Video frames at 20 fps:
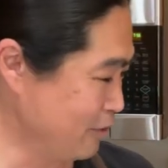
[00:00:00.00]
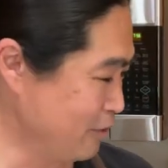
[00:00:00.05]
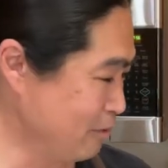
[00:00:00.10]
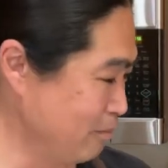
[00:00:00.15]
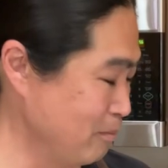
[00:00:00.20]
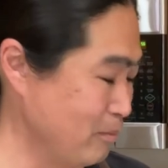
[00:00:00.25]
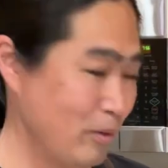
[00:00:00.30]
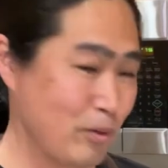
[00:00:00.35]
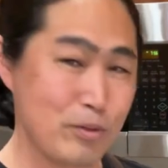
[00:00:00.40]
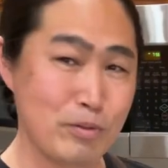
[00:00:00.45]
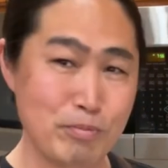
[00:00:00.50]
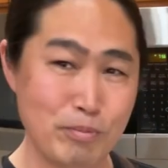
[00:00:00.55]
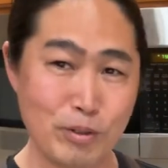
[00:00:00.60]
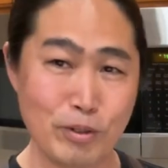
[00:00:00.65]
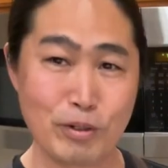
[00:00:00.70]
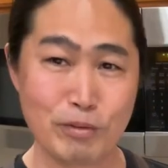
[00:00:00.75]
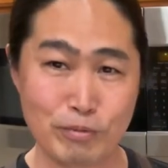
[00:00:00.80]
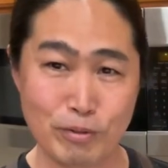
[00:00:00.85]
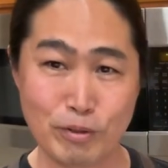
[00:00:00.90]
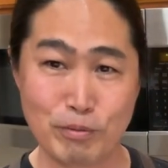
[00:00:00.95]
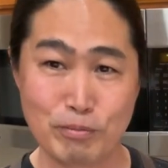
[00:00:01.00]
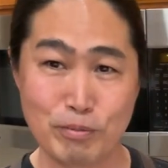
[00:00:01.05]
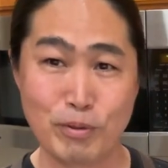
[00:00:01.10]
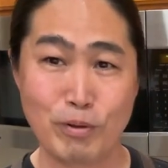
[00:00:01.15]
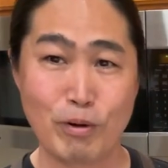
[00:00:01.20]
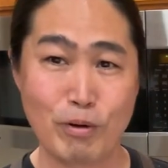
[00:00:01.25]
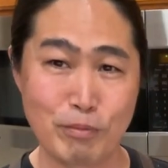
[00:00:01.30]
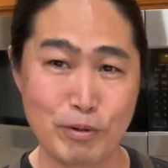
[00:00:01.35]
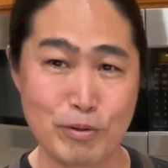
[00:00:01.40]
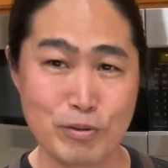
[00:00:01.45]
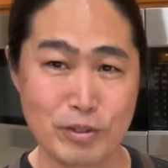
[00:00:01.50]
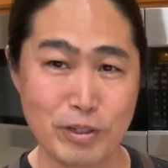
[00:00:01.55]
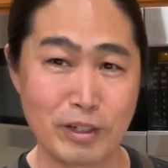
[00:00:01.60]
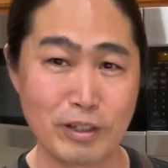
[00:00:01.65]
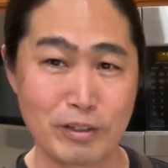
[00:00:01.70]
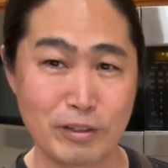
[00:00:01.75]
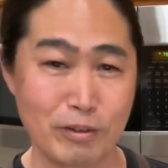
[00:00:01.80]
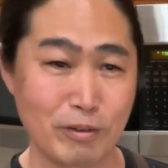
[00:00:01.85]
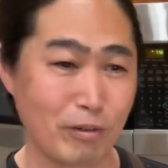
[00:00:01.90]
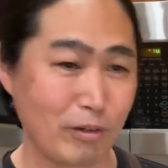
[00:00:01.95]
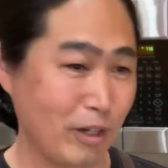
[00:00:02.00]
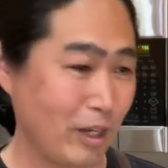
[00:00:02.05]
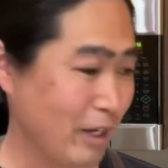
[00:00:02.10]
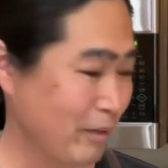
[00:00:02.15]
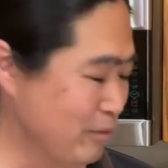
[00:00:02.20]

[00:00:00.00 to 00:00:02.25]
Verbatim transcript: the most beautiful prober set in your life.